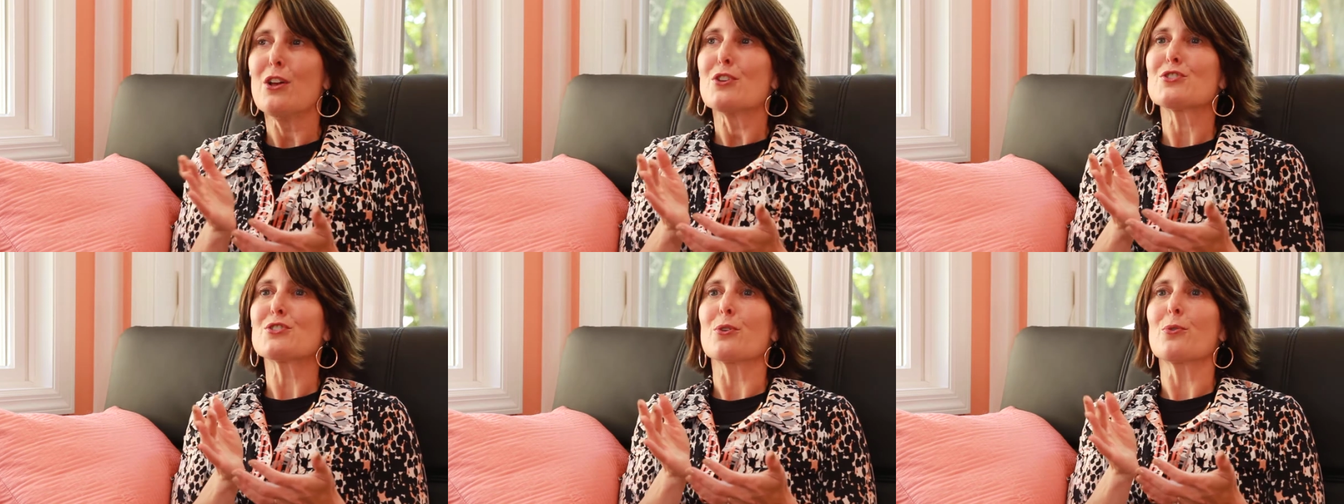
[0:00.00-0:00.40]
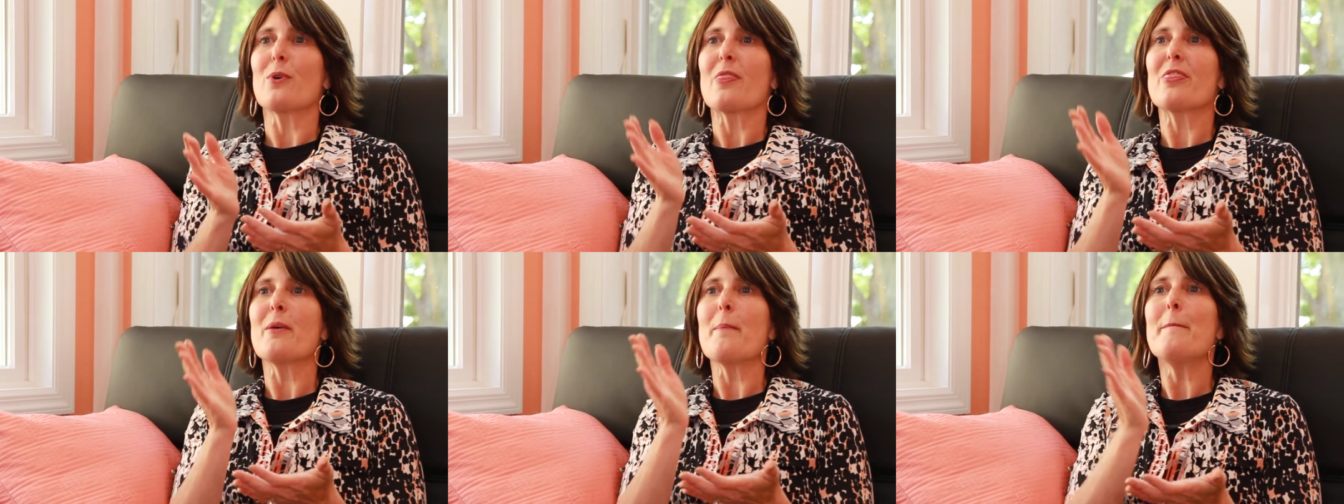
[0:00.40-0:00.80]
So
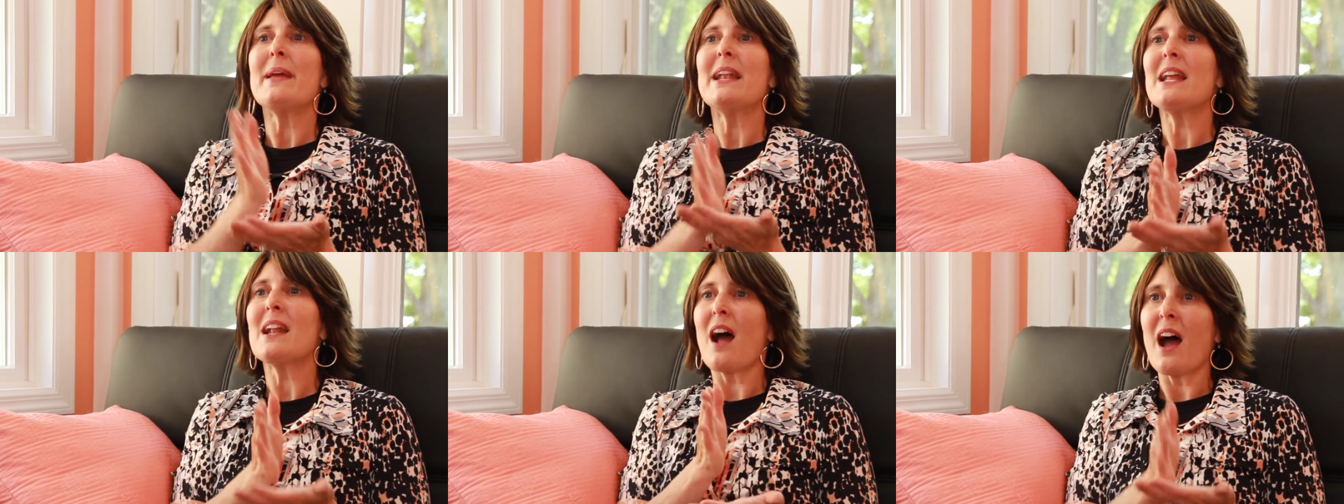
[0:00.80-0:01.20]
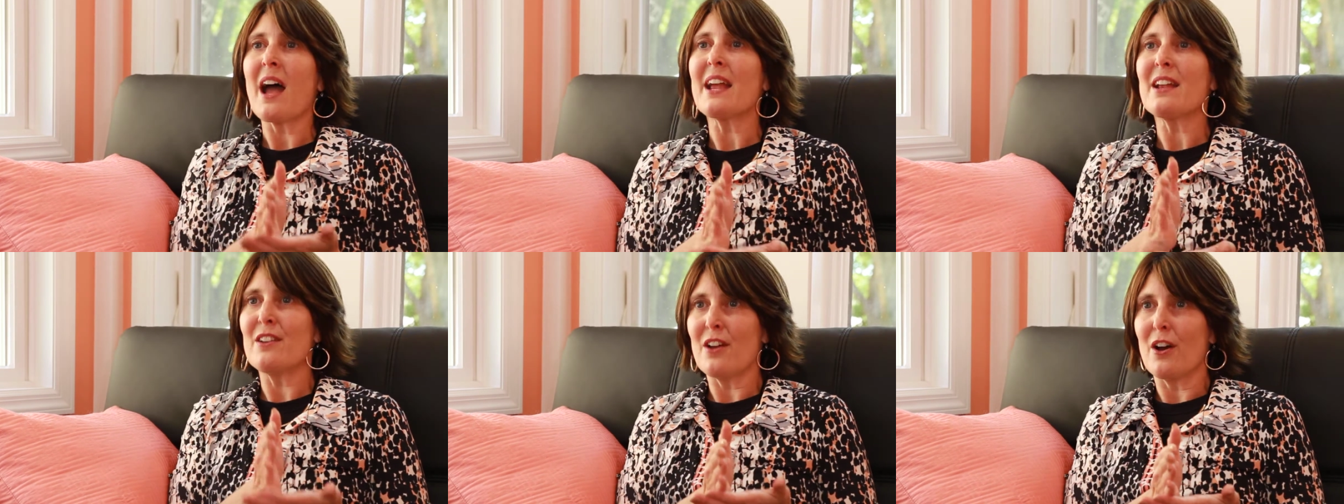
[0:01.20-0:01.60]
the minute
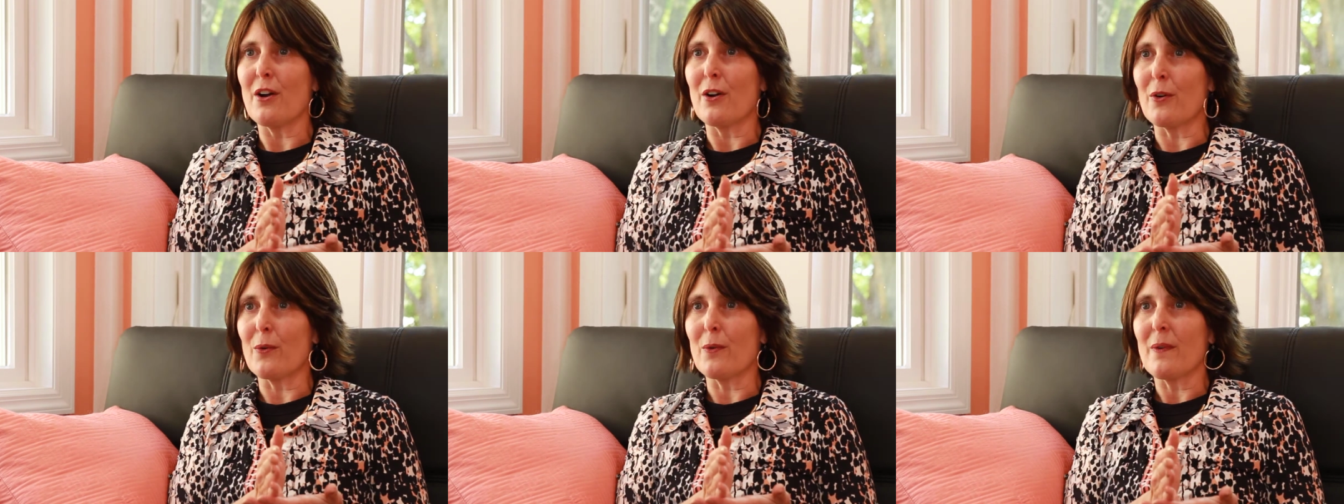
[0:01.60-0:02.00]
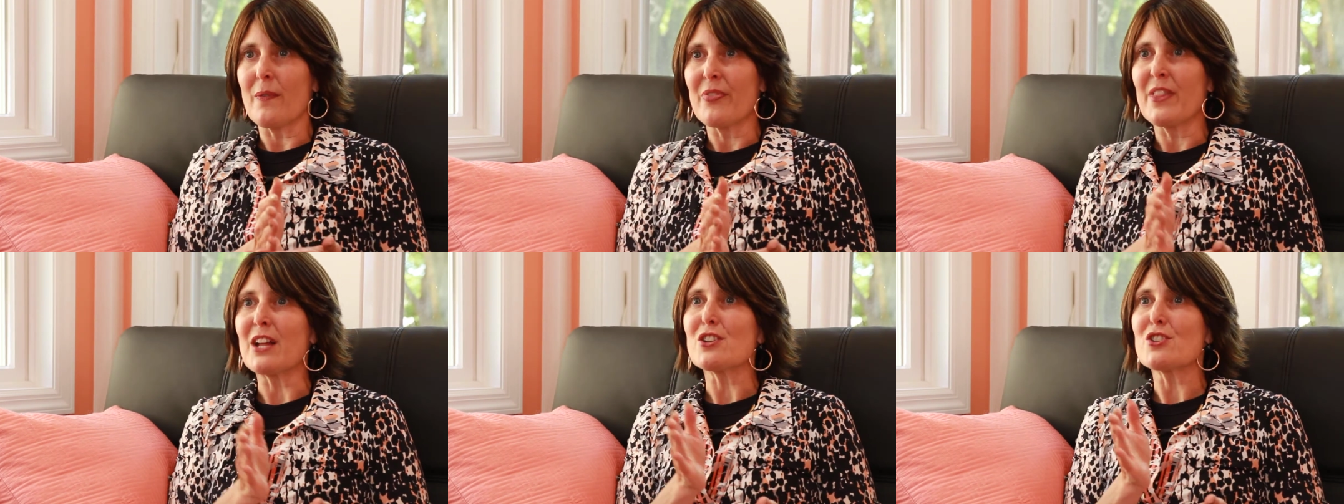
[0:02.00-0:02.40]
I know
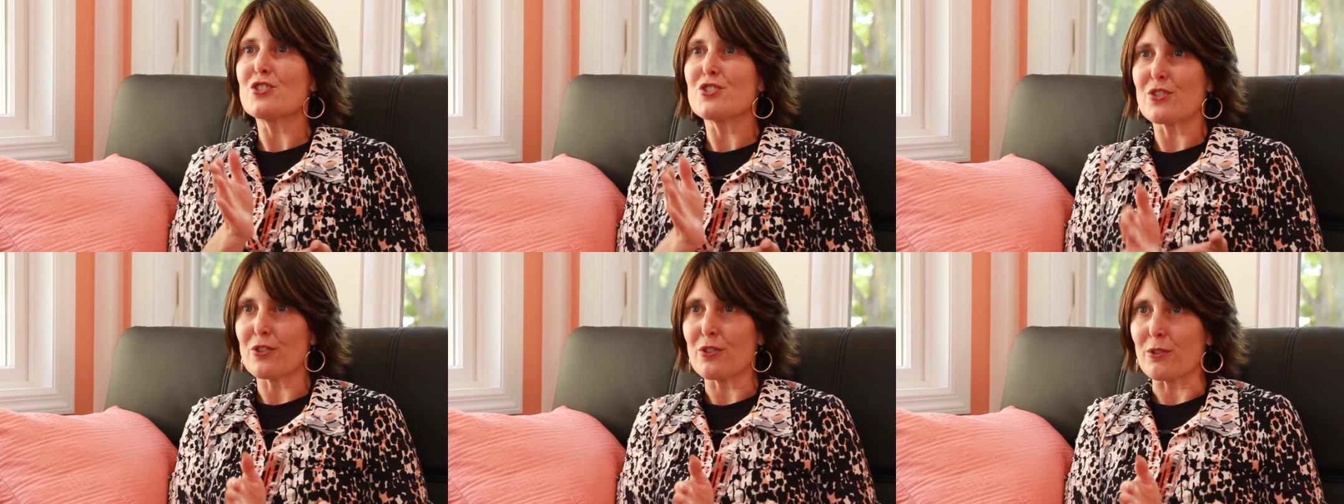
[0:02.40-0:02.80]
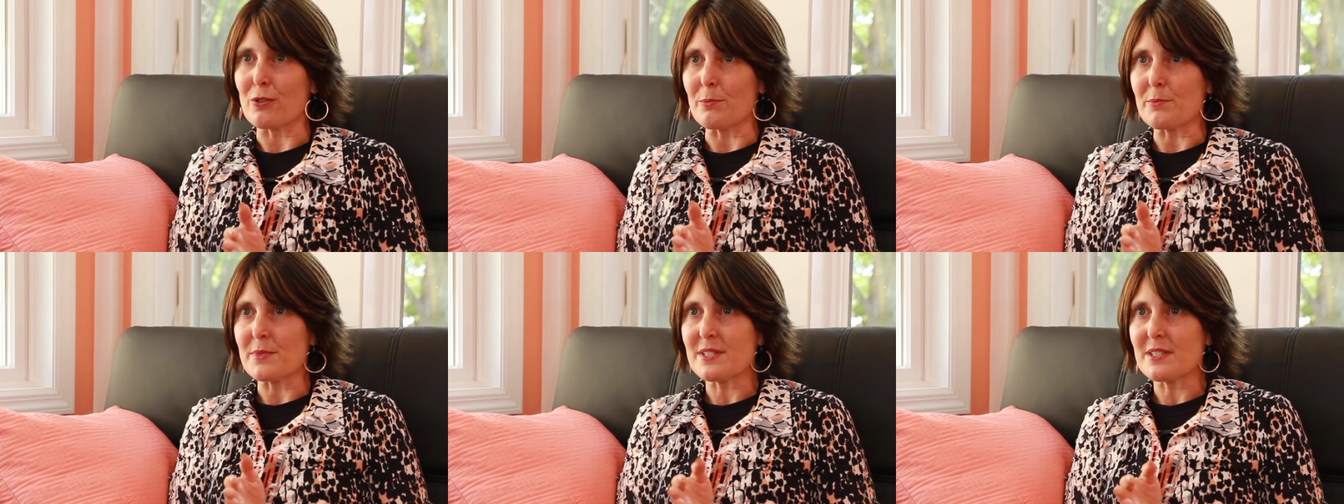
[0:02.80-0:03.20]
that
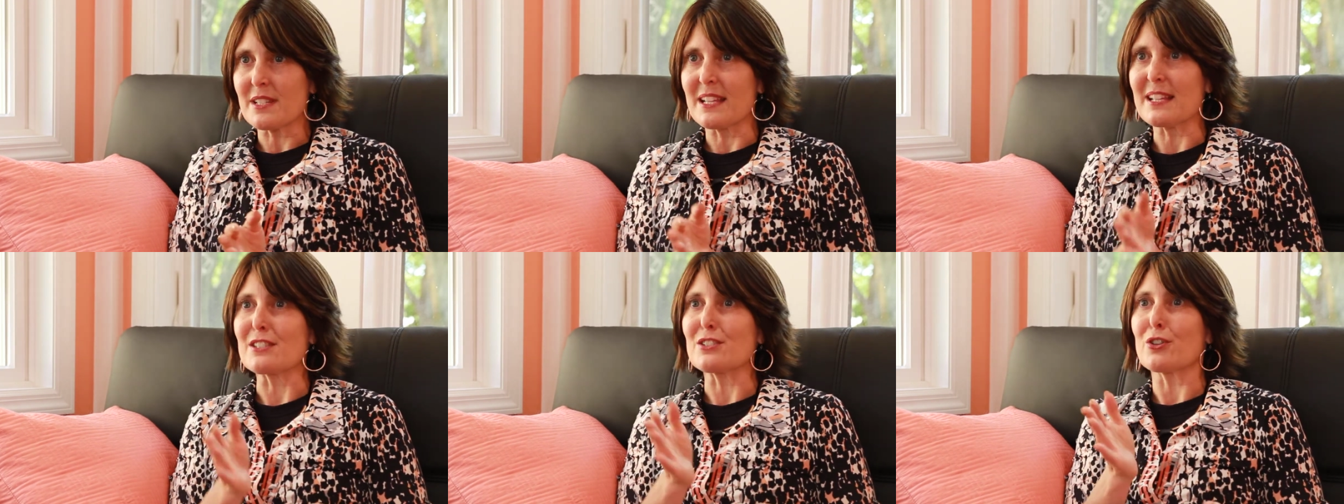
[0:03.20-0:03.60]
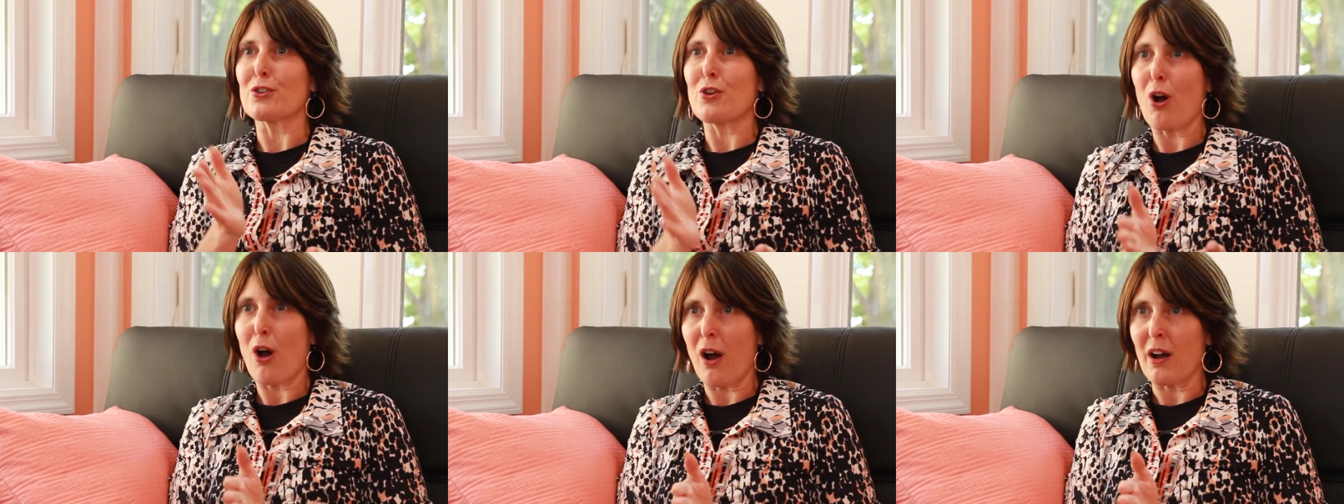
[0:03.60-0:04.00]
germs is the
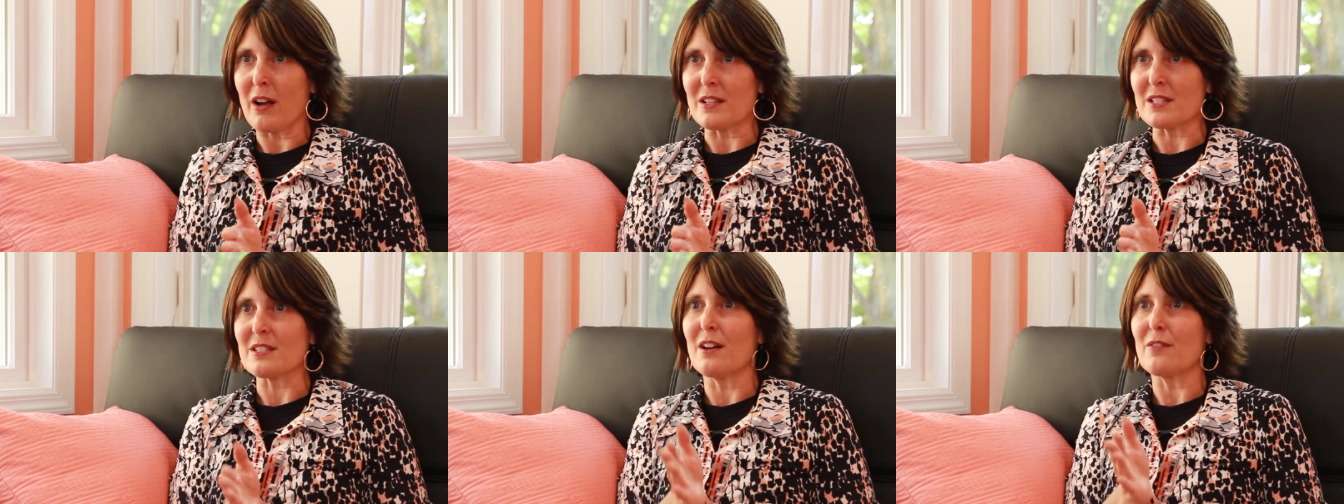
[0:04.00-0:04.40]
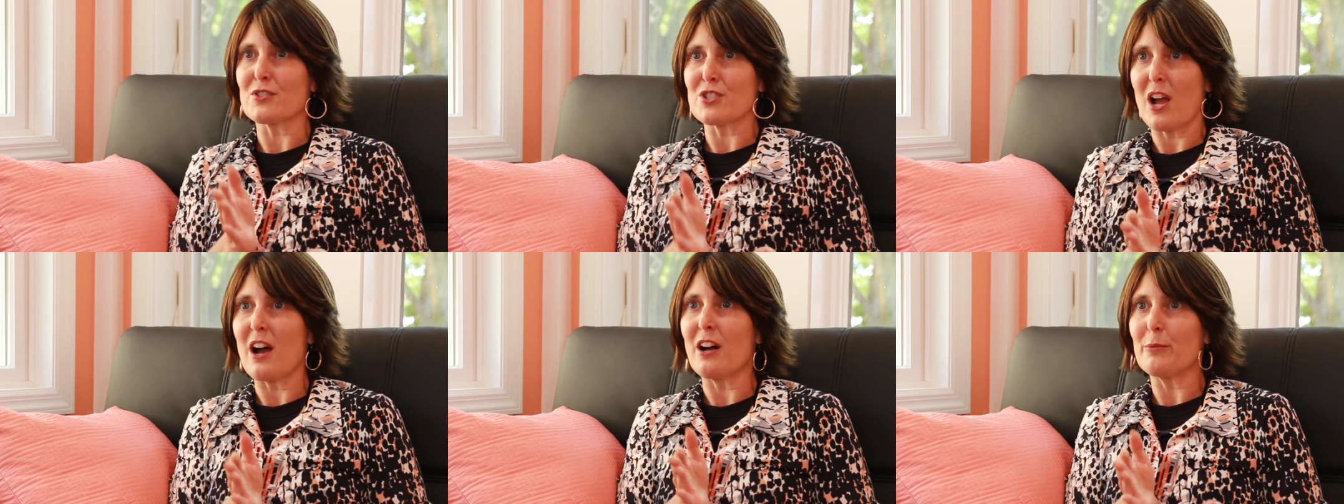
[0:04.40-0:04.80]
cause of
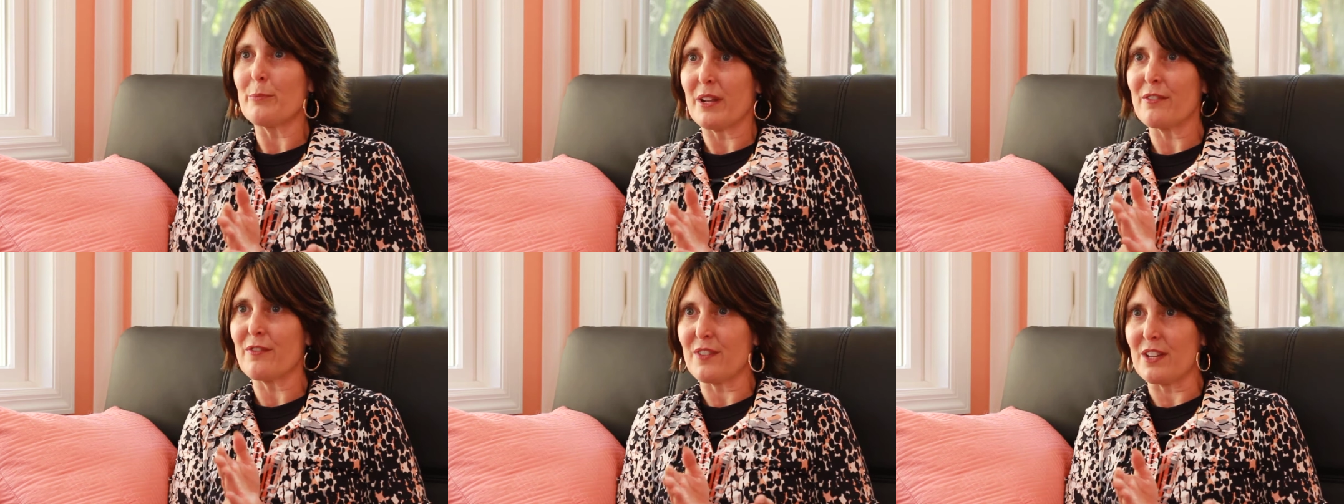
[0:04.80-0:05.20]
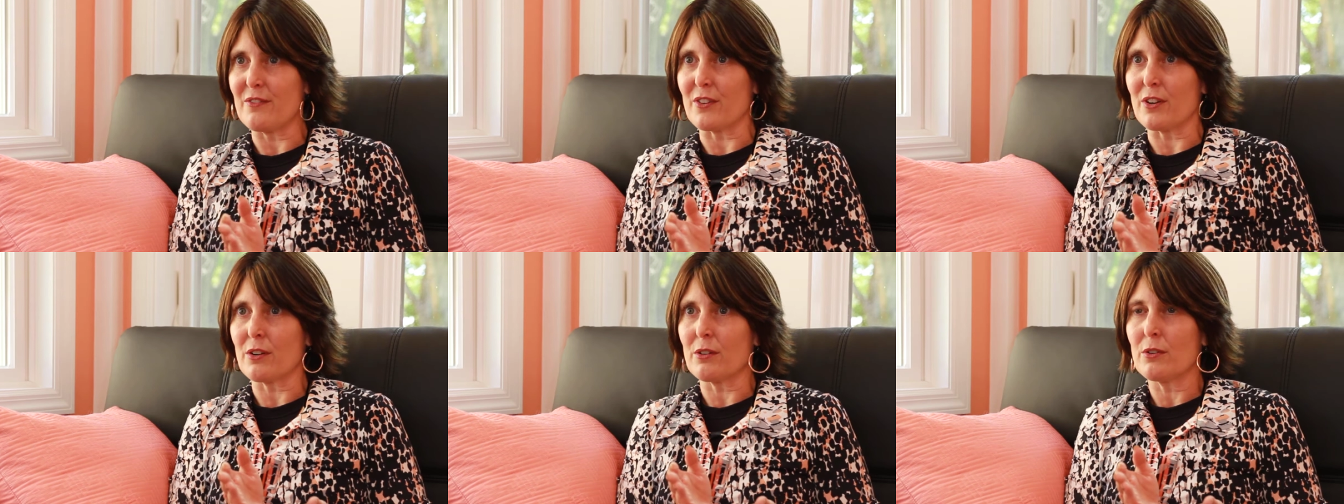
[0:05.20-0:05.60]
childbed
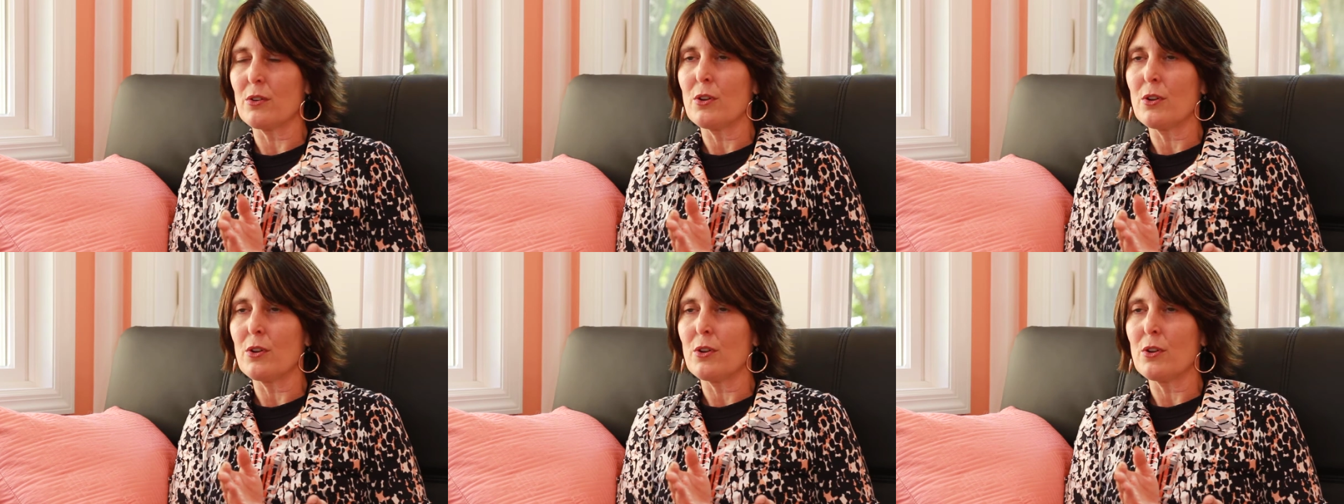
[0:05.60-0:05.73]
fever,